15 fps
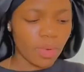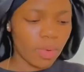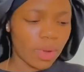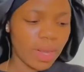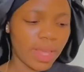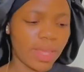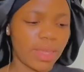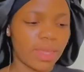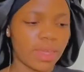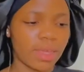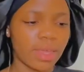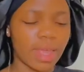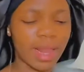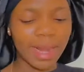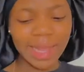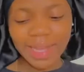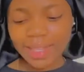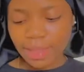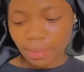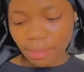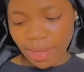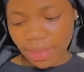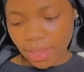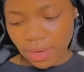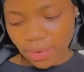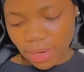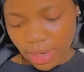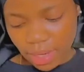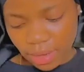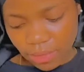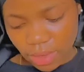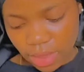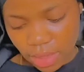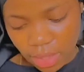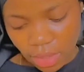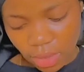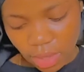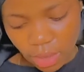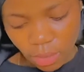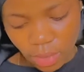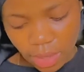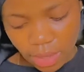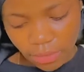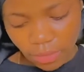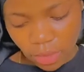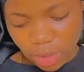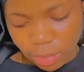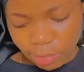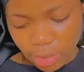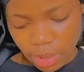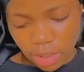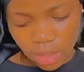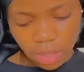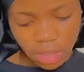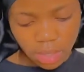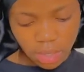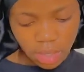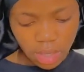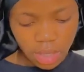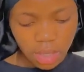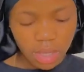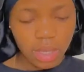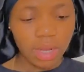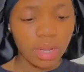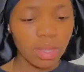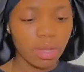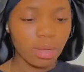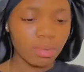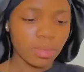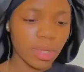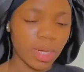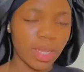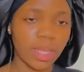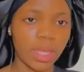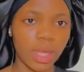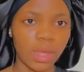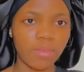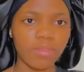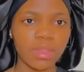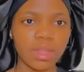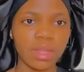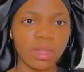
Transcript: Like, I like the material and everything, you can wear it for spring. And it comes with a gift,